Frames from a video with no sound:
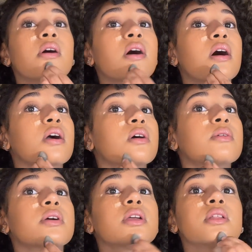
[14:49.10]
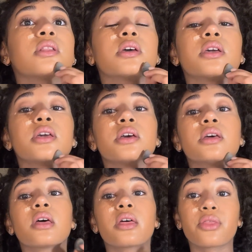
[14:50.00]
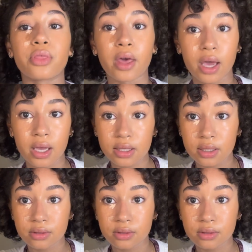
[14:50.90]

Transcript: I'll go in like that,